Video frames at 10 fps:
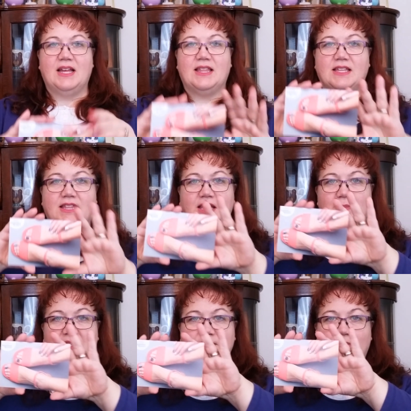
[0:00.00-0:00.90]
The
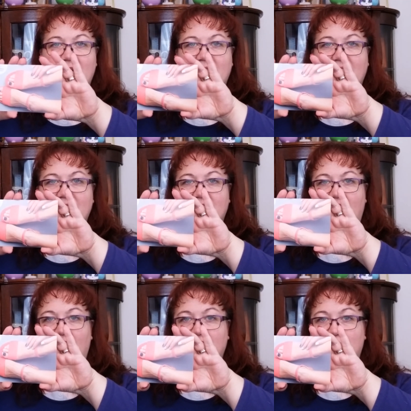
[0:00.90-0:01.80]
theme this month is
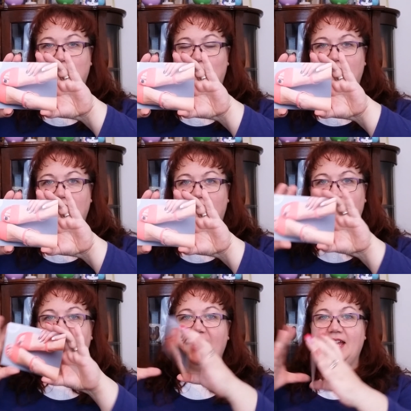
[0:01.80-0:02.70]
called Spring
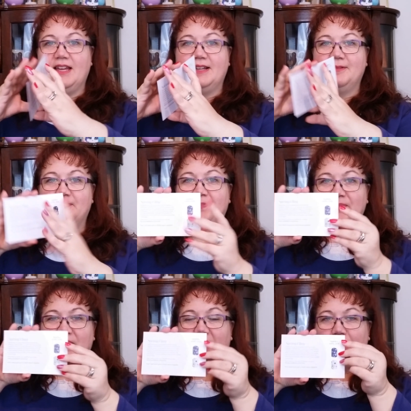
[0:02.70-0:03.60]
Fling,
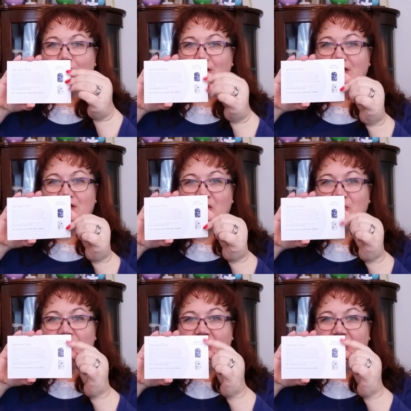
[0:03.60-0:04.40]
and these are what